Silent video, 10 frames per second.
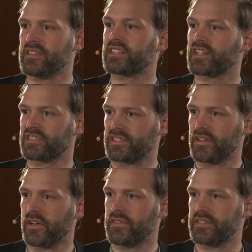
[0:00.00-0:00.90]

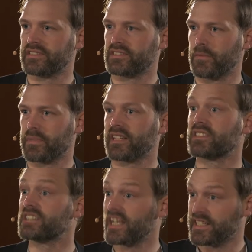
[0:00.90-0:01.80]
discussion on this topic
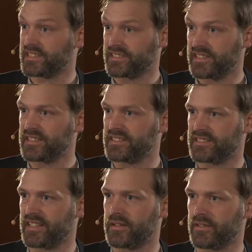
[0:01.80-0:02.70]
has changed
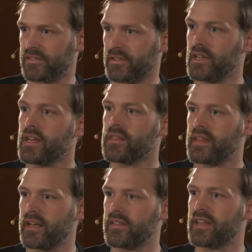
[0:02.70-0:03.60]
since then. Also,
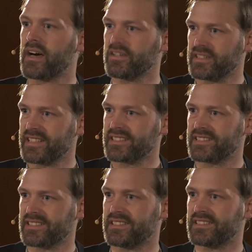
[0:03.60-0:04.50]

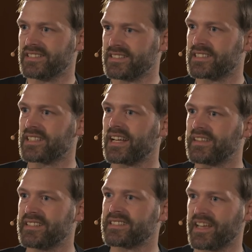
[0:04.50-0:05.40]
nowadays
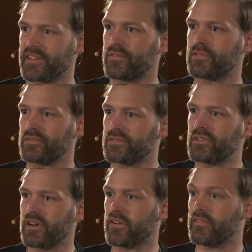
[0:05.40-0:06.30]
this kind of
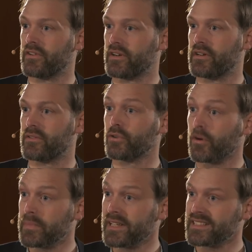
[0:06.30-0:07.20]

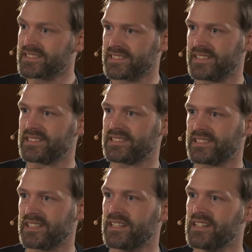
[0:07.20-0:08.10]
robbings
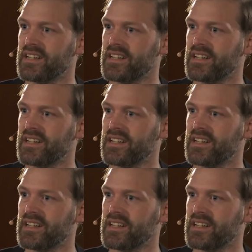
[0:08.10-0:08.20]
is